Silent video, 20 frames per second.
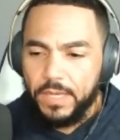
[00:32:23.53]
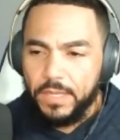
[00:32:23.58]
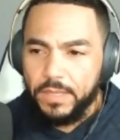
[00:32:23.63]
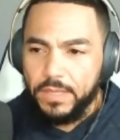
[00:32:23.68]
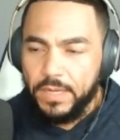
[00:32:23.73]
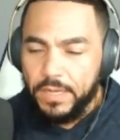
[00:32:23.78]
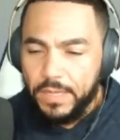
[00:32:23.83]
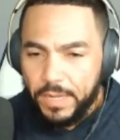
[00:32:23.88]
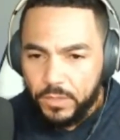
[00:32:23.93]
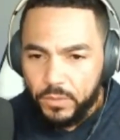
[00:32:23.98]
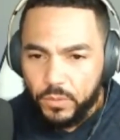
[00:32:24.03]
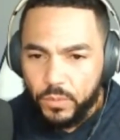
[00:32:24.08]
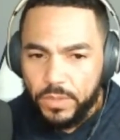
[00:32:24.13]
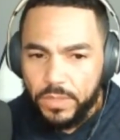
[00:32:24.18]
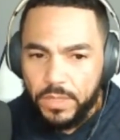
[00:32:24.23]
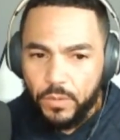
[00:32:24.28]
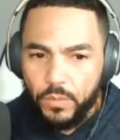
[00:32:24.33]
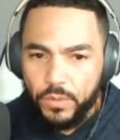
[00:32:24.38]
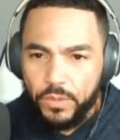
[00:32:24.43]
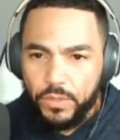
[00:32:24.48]
The next one
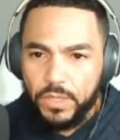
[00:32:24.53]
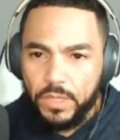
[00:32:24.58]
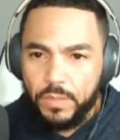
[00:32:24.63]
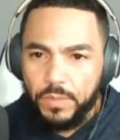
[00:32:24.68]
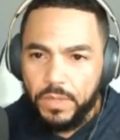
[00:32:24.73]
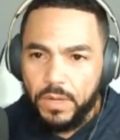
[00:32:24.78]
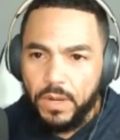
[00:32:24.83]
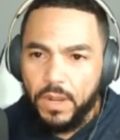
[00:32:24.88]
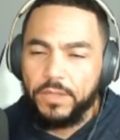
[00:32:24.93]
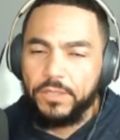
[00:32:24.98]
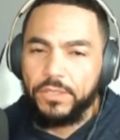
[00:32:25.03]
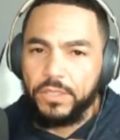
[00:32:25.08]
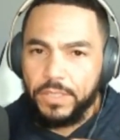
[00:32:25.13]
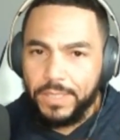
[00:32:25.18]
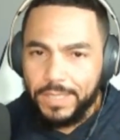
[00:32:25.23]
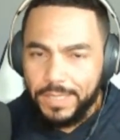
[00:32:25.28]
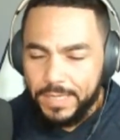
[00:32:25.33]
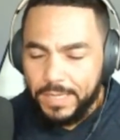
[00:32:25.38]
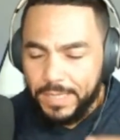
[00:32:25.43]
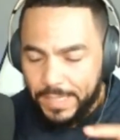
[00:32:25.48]
that we're going to be launching,
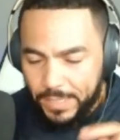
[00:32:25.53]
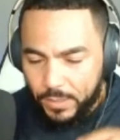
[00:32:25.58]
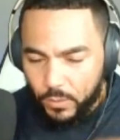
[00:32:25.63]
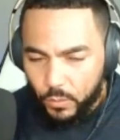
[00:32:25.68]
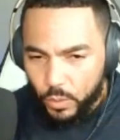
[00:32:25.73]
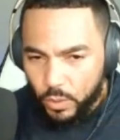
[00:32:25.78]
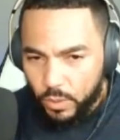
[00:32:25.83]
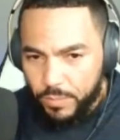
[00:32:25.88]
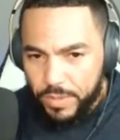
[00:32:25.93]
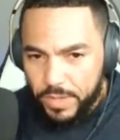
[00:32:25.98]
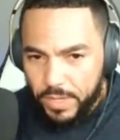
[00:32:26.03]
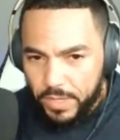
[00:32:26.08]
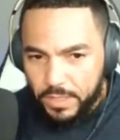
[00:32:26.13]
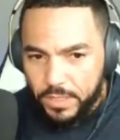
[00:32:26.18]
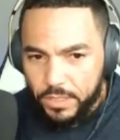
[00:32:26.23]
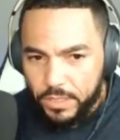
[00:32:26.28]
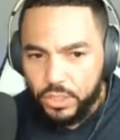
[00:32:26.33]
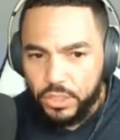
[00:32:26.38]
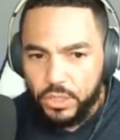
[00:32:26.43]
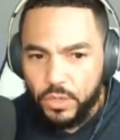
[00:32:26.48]
again, it will be in
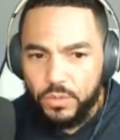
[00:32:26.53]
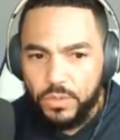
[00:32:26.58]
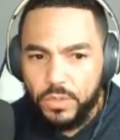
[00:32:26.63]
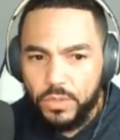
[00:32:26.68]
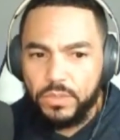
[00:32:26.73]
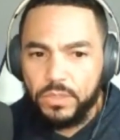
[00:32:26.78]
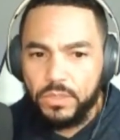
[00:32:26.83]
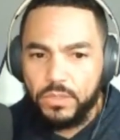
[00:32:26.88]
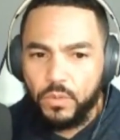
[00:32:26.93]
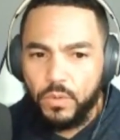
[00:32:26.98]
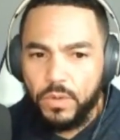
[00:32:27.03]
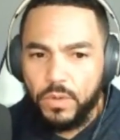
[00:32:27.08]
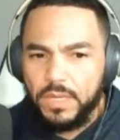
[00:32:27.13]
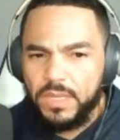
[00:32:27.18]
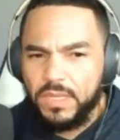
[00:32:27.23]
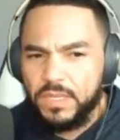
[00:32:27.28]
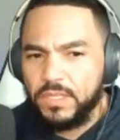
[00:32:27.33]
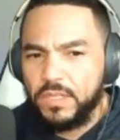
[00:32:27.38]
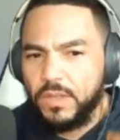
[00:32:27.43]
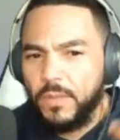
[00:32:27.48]
these show notes as well,
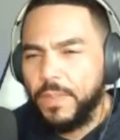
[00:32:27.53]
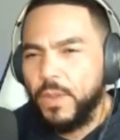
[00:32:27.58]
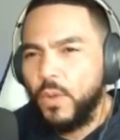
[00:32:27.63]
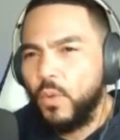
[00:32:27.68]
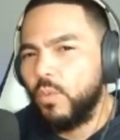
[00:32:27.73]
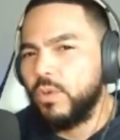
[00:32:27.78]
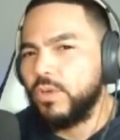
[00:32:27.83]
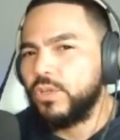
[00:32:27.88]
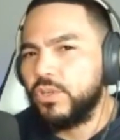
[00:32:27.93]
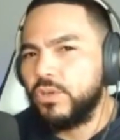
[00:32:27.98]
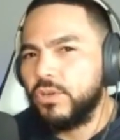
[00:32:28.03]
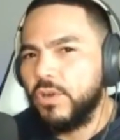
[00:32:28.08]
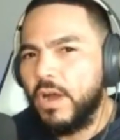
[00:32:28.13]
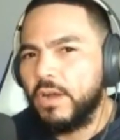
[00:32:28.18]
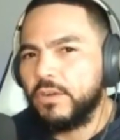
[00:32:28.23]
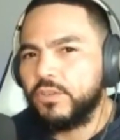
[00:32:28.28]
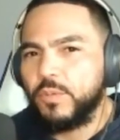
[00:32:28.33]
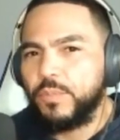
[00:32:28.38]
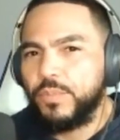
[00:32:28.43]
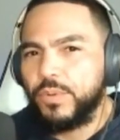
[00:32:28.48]
is what's your
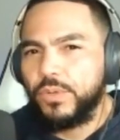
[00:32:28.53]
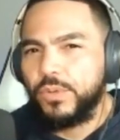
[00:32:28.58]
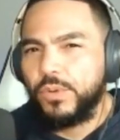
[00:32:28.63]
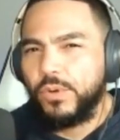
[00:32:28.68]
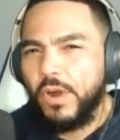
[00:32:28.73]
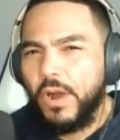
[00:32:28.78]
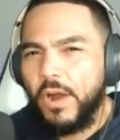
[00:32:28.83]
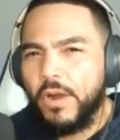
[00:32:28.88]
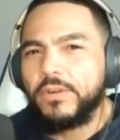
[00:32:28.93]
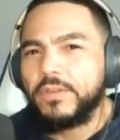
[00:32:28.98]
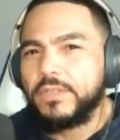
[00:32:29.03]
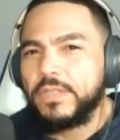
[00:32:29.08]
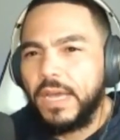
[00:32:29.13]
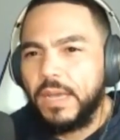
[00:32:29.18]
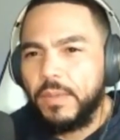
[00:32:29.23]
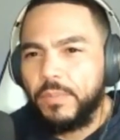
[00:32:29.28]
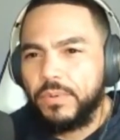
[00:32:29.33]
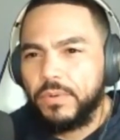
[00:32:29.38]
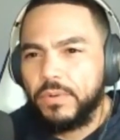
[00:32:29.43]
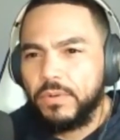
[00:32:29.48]
entrepreneur
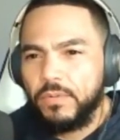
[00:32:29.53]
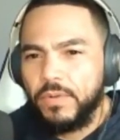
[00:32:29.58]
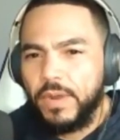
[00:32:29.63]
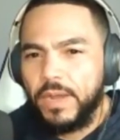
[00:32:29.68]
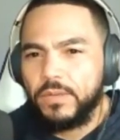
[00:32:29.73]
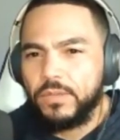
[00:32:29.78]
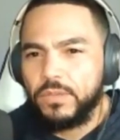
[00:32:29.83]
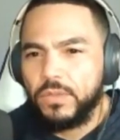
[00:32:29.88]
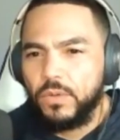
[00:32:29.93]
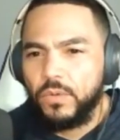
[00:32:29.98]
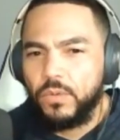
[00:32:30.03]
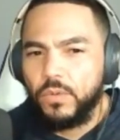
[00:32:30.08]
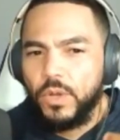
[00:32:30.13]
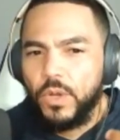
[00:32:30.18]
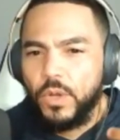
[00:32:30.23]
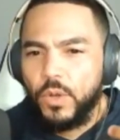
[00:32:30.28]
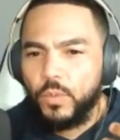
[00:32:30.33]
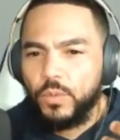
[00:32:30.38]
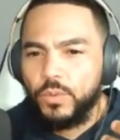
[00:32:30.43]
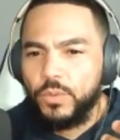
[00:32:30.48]
archetype, right? So
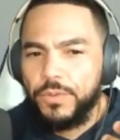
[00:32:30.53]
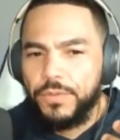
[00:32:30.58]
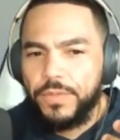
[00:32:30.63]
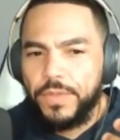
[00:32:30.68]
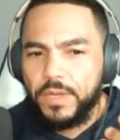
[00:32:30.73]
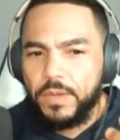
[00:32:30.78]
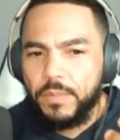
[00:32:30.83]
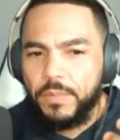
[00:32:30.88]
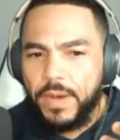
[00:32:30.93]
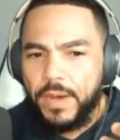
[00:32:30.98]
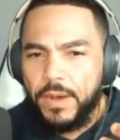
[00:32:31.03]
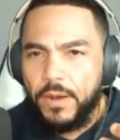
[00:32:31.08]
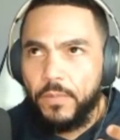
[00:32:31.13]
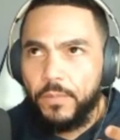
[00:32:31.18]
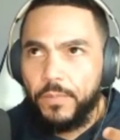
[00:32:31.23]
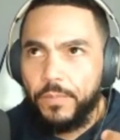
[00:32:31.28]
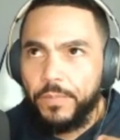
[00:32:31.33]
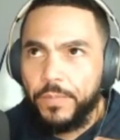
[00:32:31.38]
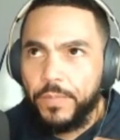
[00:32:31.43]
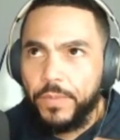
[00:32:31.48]
when you think
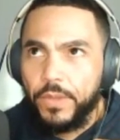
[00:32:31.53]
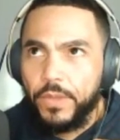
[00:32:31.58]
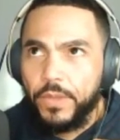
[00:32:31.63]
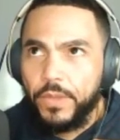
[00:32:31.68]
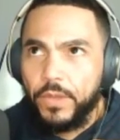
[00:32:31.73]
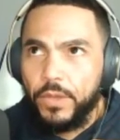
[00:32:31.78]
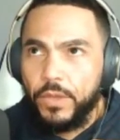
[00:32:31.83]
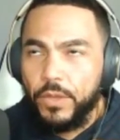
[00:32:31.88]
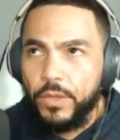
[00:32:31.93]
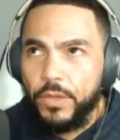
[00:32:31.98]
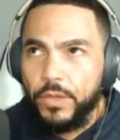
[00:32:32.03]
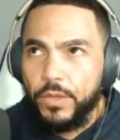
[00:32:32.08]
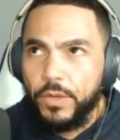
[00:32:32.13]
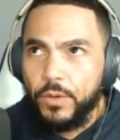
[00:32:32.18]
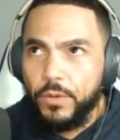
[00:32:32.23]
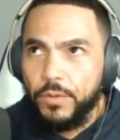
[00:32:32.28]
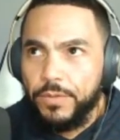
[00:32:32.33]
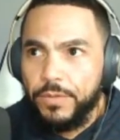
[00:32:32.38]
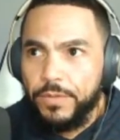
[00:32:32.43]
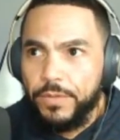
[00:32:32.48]
about,
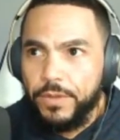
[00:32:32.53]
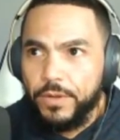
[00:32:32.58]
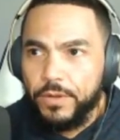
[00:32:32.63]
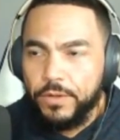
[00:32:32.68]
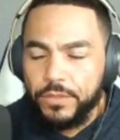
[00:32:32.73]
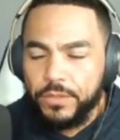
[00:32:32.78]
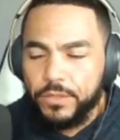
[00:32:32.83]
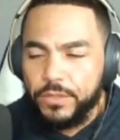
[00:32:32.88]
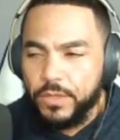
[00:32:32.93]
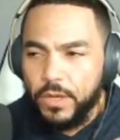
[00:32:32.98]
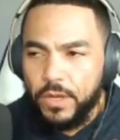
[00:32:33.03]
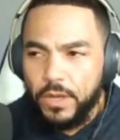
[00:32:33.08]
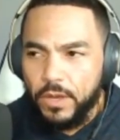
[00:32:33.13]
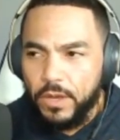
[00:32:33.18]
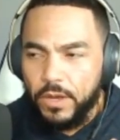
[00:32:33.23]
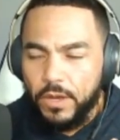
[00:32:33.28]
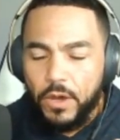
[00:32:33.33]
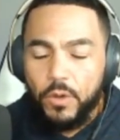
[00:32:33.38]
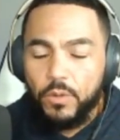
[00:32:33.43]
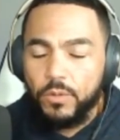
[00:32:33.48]
there's
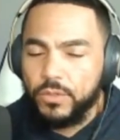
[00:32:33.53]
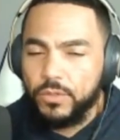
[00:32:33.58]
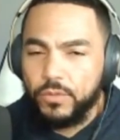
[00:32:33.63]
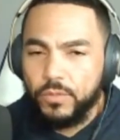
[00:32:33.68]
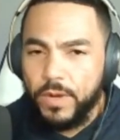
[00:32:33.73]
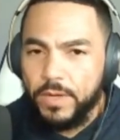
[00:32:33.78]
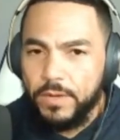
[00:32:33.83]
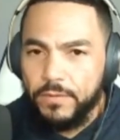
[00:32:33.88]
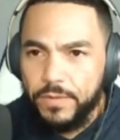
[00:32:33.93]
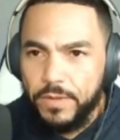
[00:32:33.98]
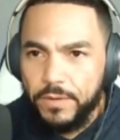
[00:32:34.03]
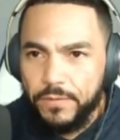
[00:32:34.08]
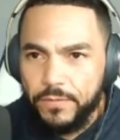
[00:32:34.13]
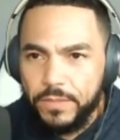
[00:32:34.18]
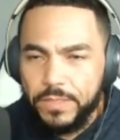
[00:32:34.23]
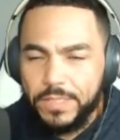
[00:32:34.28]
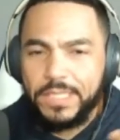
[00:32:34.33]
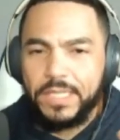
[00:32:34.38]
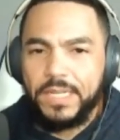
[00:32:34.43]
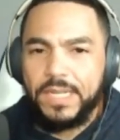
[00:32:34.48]
a host, right, of
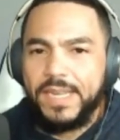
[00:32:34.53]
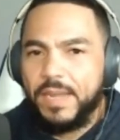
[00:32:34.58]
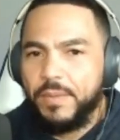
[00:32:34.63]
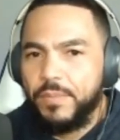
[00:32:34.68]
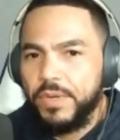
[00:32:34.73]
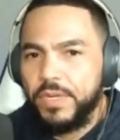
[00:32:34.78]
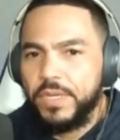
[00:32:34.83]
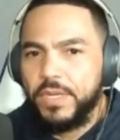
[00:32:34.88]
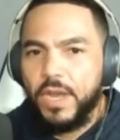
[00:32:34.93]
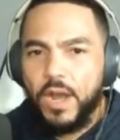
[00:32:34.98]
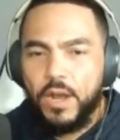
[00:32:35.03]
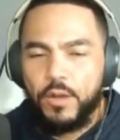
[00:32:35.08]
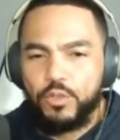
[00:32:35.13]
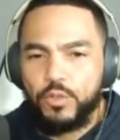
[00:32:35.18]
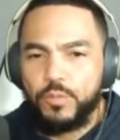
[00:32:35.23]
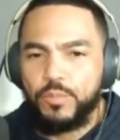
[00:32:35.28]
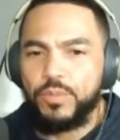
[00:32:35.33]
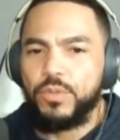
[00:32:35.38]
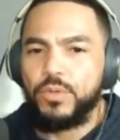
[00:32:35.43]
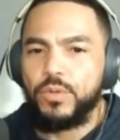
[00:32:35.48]
different celebrity
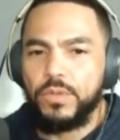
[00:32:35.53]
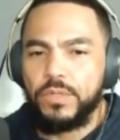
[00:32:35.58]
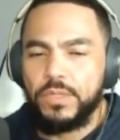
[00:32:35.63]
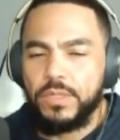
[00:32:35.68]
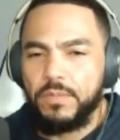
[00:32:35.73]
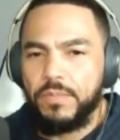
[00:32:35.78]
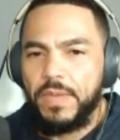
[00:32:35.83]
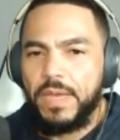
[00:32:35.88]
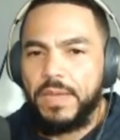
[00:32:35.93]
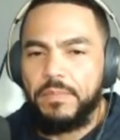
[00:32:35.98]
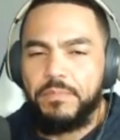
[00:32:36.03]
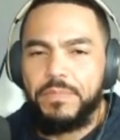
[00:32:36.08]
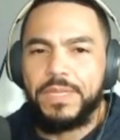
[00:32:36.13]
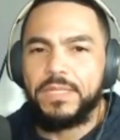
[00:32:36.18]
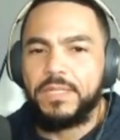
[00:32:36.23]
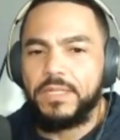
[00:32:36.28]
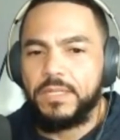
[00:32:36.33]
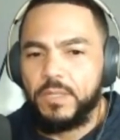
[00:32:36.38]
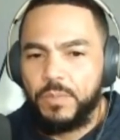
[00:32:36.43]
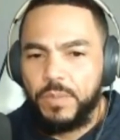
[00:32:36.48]
entrepreneurs and
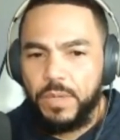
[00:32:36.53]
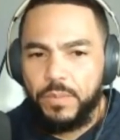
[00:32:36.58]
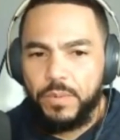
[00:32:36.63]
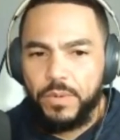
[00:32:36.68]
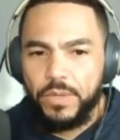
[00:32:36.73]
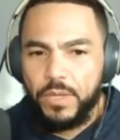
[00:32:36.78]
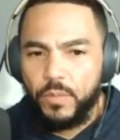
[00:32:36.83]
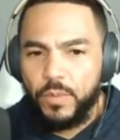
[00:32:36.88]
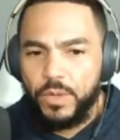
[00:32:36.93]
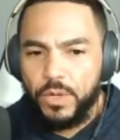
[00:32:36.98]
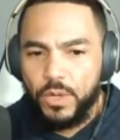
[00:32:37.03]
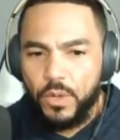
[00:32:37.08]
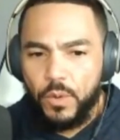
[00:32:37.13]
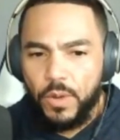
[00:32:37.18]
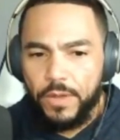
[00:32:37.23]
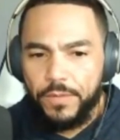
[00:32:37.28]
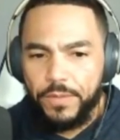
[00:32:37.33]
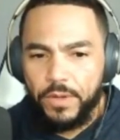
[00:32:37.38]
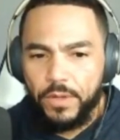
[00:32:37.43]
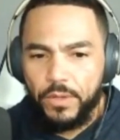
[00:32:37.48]
business people that we know
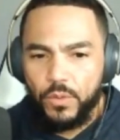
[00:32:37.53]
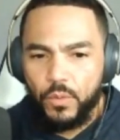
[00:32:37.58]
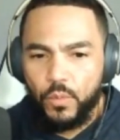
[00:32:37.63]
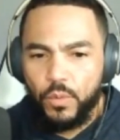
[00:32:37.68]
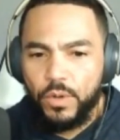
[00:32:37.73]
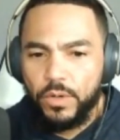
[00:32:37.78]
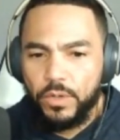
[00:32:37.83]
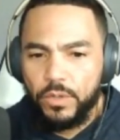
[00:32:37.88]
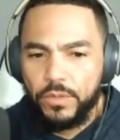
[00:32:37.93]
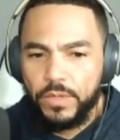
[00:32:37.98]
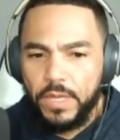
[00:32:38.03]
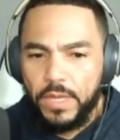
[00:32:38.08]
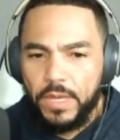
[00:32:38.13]
out there in the world.